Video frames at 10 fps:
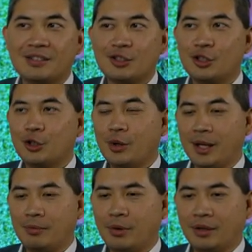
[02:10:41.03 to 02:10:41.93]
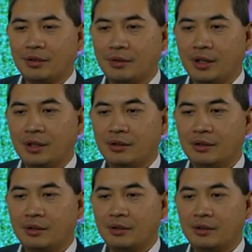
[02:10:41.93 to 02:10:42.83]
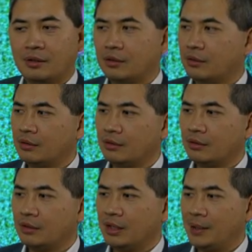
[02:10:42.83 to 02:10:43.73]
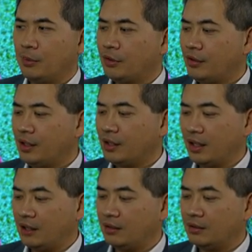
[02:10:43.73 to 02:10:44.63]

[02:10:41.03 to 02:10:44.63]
to 8.3 8.3 yeah